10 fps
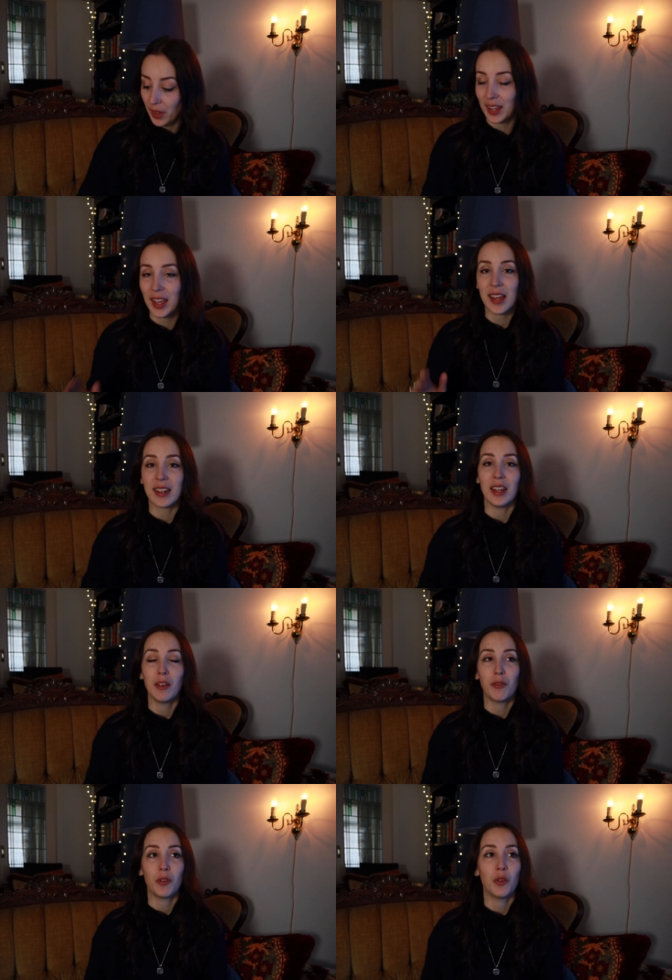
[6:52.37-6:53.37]
Again,
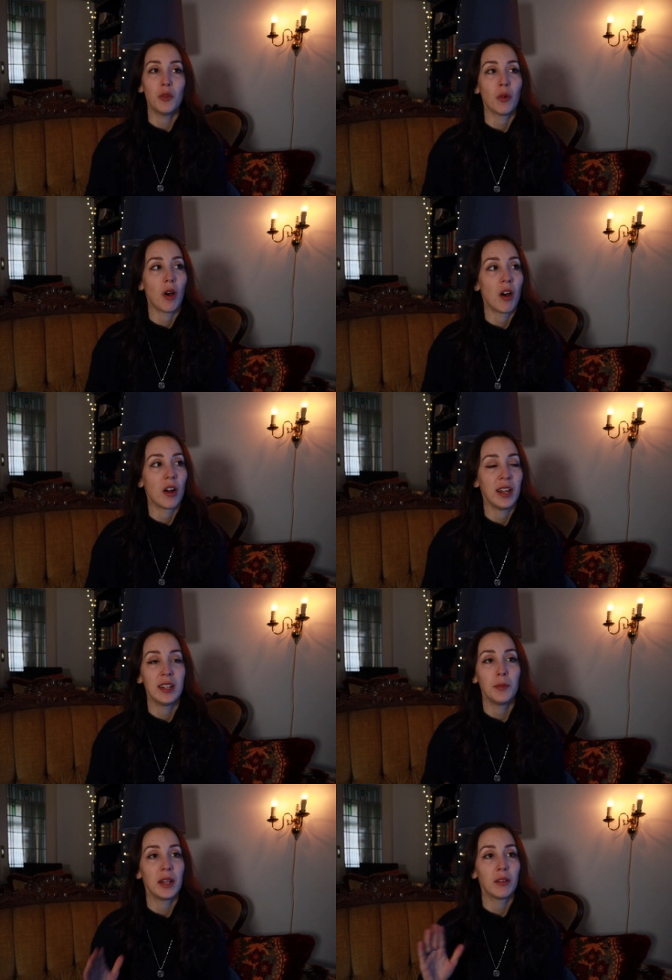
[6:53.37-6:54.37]
if you are
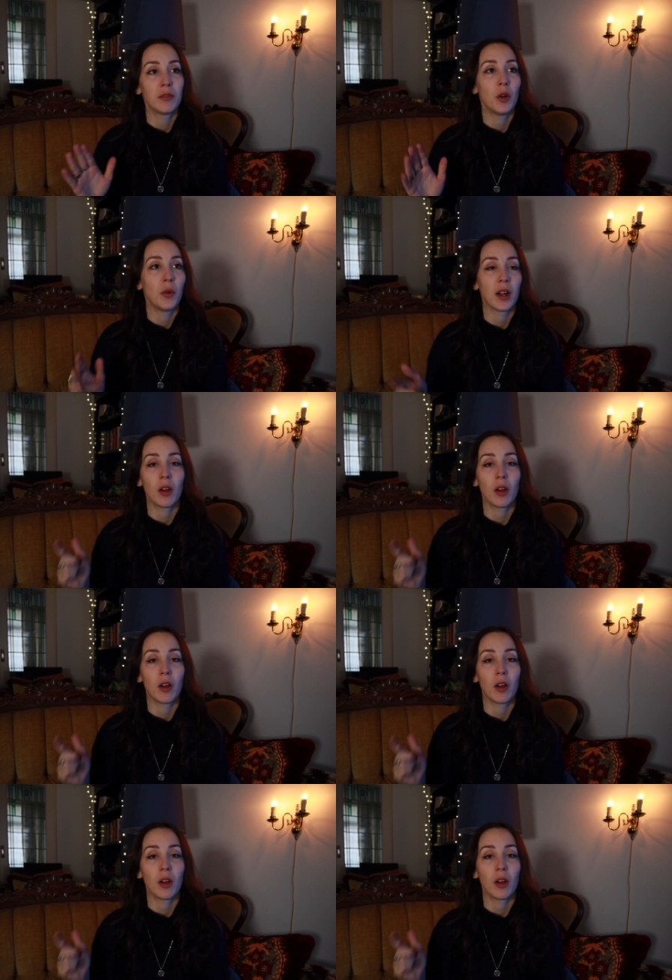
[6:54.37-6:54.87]
in the middle of nowhere,